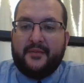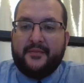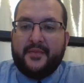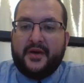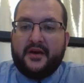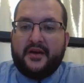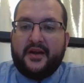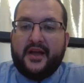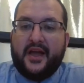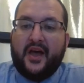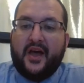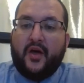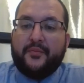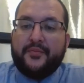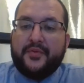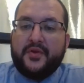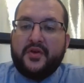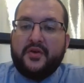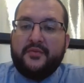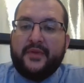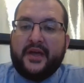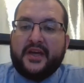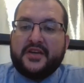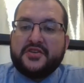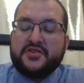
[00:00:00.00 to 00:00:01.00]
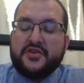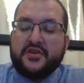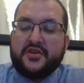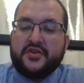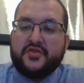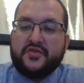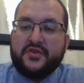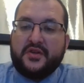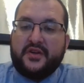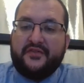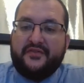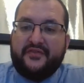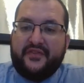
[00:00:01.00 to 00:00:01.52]
I'm here to help you make sure you're
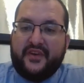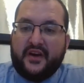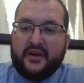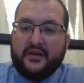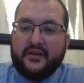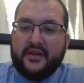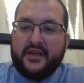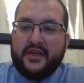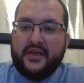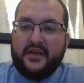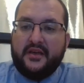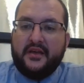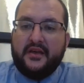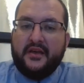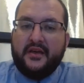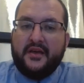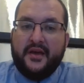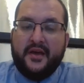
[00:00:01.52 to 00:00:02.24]
treated fairly,